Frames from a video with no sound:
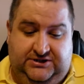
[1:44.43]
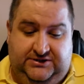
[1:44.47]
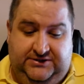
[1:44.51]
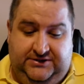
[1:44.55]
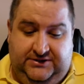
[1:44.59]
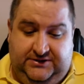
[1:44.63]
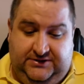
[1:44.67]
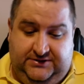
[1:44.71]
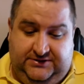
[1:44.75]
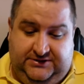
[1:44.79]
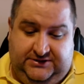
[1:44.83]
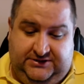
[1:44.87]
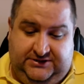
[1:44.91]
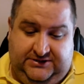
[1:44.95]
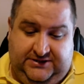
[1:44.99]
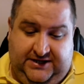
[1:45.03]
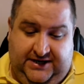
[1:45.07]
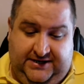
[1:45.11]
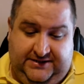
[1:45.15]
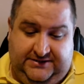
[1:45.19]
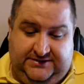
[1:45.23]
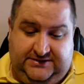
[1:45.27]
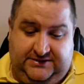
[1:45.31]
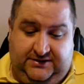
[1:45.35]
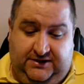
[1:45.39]
SATA
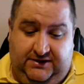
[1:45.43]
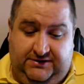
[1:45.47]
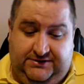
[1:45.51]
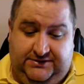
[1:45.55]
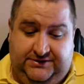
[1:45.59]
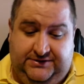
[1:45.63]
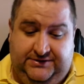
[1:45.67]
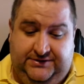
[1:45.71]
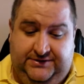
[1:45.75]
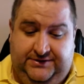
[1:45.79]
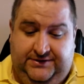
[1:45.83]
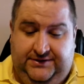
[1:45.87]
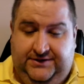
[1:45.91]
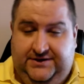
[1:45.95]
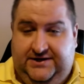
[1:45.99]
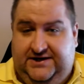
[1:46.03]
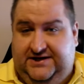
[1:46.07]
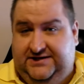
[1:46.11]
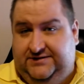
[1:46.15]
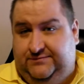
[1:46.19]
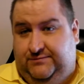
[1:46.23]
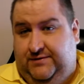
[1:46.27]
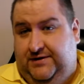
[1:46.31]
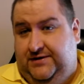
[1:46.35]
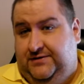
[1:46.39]
slot as
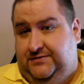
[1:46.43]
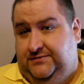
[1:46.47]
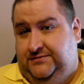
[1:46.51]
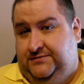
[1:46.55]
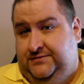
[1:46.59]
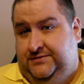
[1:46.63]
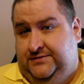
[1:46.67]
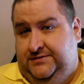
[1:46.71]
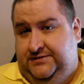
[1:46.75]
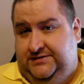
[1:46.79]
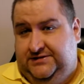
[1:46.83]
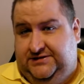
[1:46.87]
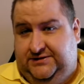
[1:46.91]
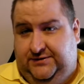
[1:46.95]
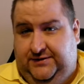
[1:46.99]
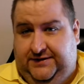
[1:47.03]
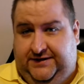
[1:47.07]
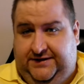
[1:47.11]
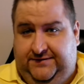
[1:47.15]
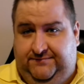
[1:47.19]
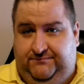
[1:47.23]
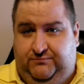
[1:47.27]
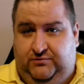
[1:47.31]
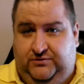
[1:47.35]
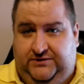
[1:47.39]
well, so I can
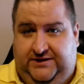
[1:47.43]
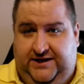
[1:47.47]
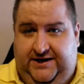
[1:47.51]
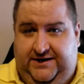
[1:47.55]
put that in.